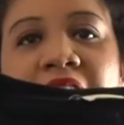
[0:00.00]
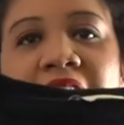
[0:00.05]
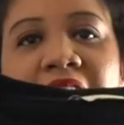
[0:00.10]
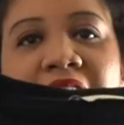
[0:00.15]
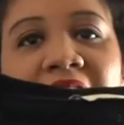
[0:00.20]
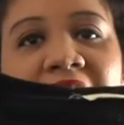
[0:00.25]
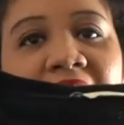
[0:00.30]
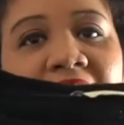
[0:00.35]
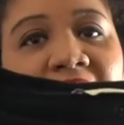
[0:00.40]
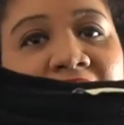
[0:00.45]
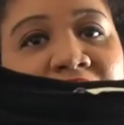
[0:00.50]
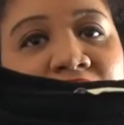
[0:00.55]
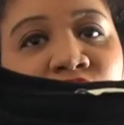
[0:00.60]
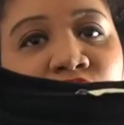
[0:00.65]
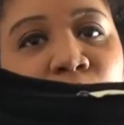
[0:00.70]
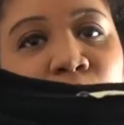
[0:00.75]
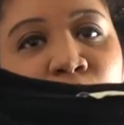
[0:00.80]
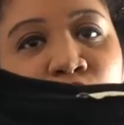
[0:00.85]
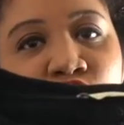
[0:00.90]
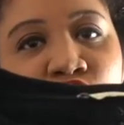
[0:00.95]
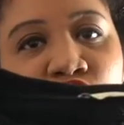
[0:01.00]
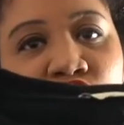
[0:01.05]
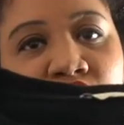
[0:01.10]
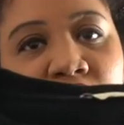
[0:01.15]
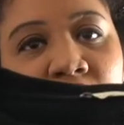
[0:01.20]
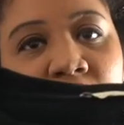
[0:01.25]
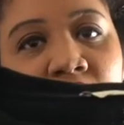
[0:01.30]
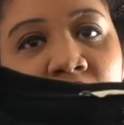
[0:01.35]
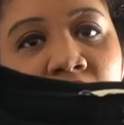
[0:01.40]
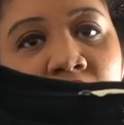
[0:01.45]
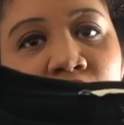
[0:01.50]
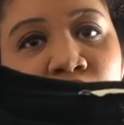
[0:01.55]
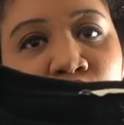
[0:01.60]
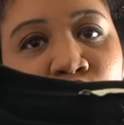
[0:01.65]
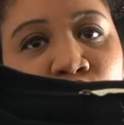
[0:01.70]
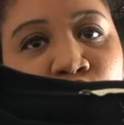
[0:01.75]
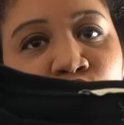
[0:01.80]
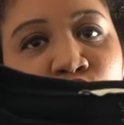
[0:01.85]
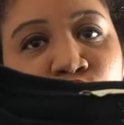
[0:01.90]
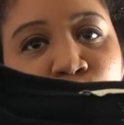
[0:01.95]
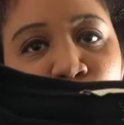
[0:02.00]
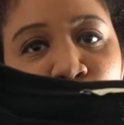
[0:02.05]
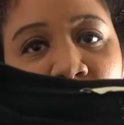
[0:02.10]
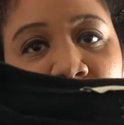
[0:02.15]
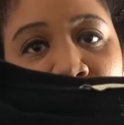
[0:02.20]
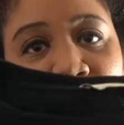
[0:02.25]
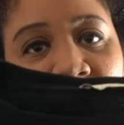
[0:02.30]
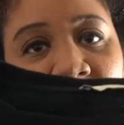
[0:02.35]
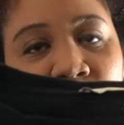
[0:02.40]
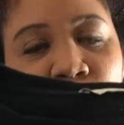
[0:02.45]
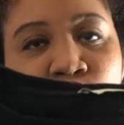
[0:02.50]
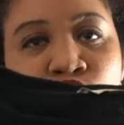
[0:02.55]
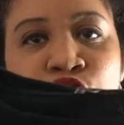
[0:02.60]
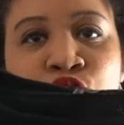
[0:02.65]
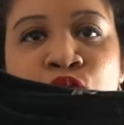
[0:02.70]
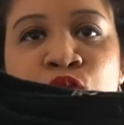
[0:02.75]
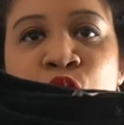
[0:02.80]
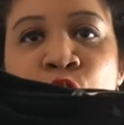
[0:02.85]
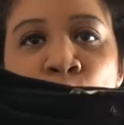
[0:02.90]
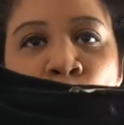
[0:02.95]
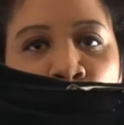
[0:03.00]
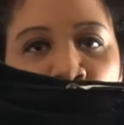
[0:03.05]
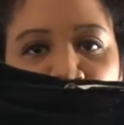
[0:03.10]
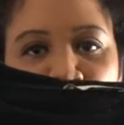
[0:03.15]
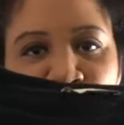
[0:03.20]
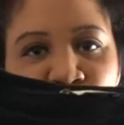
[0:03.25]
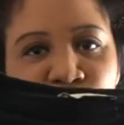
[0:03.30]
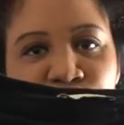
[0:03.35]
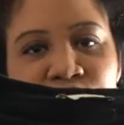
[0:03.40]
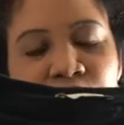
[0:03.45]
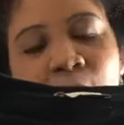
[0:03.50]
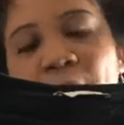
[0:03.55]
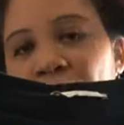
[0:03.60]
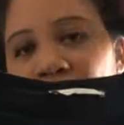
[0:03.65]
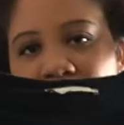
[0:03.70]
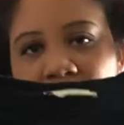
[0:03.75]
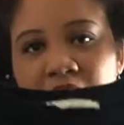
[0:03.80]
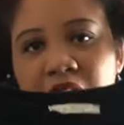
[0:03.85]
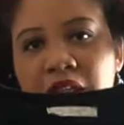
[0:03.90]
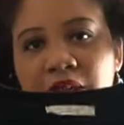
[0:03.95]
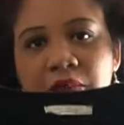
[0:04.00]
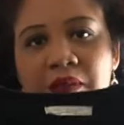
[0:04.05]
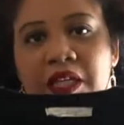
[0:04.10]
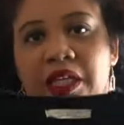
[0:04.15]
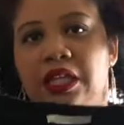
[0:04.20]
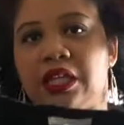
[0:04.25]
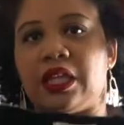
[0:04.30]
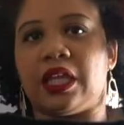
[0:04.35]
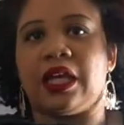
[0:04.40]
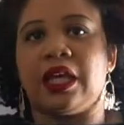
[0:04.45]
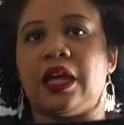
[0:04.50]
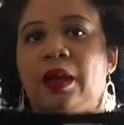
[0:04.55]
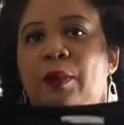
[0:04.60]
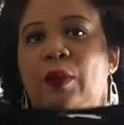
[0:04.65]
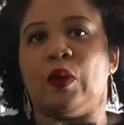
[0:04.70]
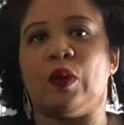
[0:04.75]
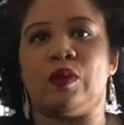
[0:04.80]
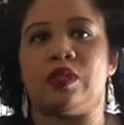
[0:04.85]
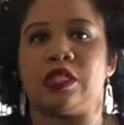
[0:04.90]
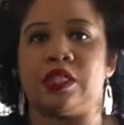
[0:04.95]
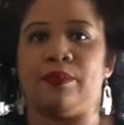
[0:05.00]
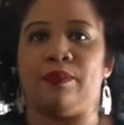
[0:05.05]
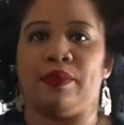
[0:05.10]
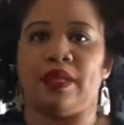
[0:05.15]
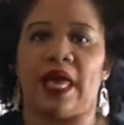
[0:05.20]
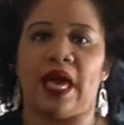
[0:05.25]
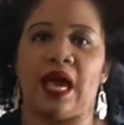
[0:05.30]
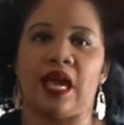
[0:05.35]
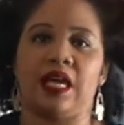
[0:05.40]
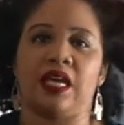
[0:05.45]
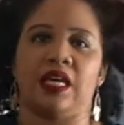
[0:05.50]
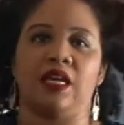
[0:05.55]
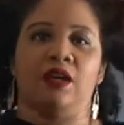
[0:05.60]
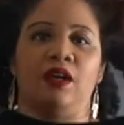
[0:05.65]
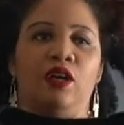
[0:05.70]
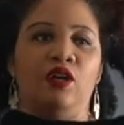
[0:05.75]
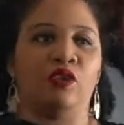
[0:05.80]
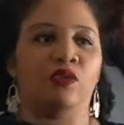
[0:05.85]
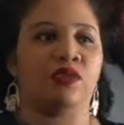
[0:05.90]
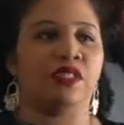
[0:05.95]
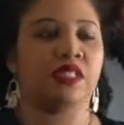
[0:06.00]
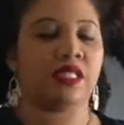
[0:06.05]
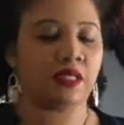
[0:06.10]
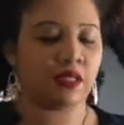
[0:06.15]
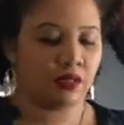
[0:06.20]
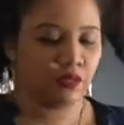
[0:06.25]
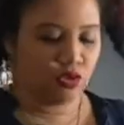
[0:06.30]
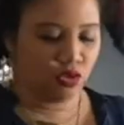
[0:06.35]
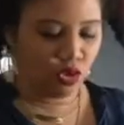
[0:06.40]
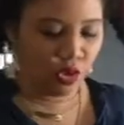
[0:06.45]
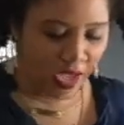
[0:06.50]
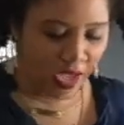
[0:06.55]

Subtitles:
in case of emergency, choose the black shoe, which is completely me. Like, I'm always in black, and I always, you know,